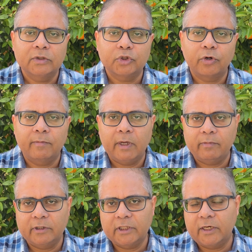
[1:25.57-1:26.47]
So
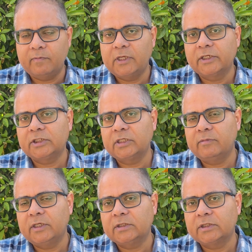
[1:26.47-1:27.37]
remember that PhD
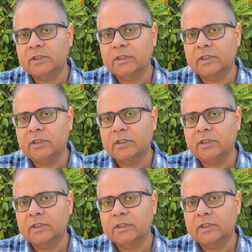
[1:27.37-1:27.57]
means